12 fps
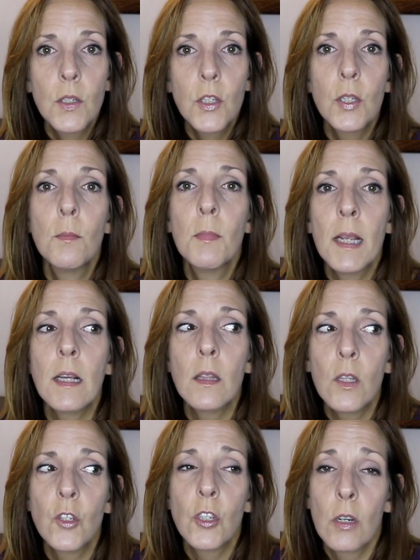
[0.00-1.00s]
to make
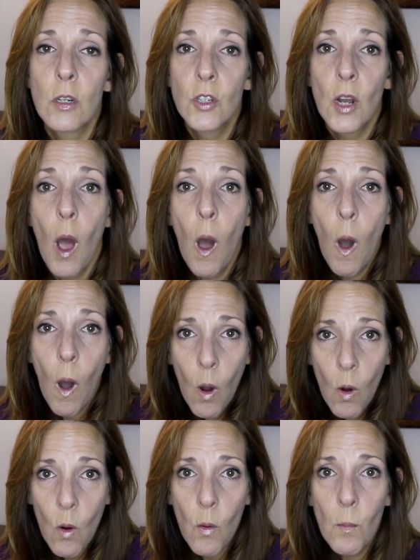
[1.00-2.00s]
the church a
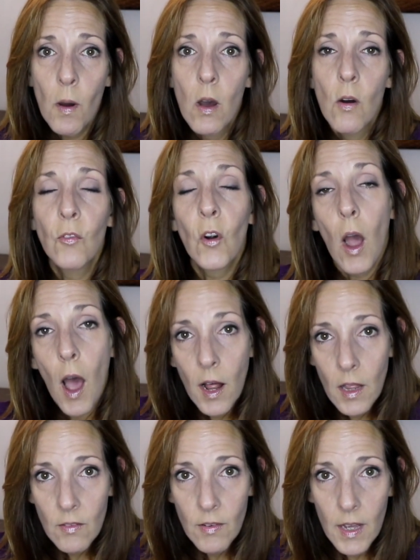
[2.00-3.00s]
home for
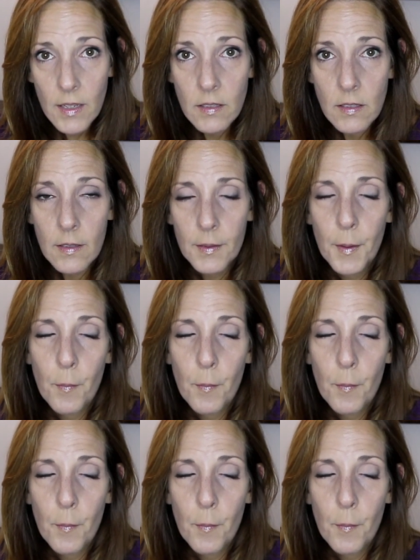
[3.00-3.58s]
all of us?